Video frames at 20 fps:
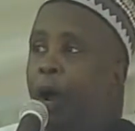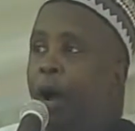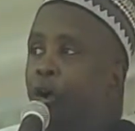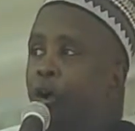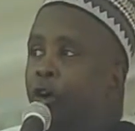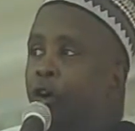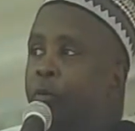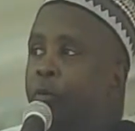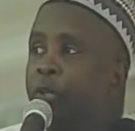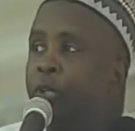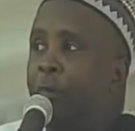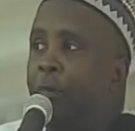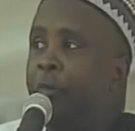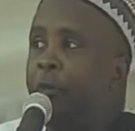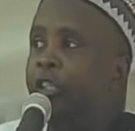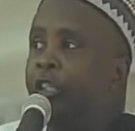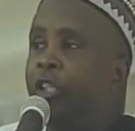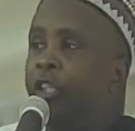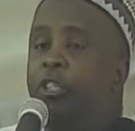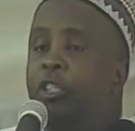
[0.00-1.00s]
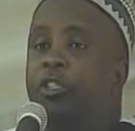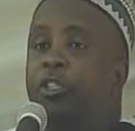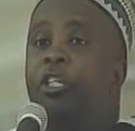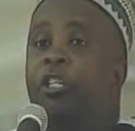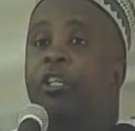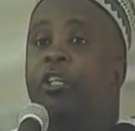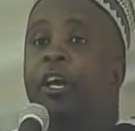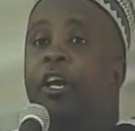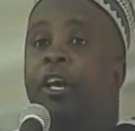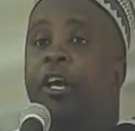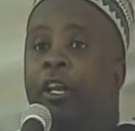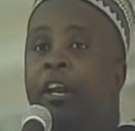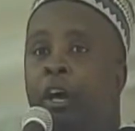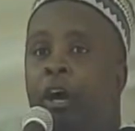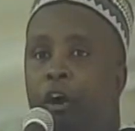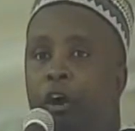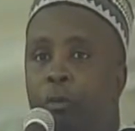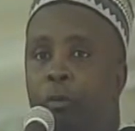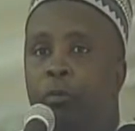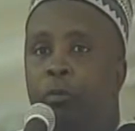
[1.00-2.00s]
my own observation is in the
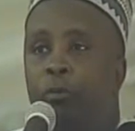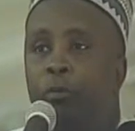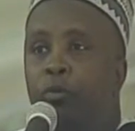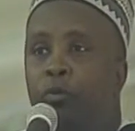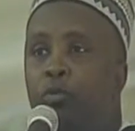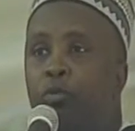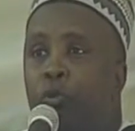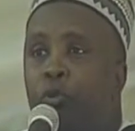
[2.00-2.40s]
area of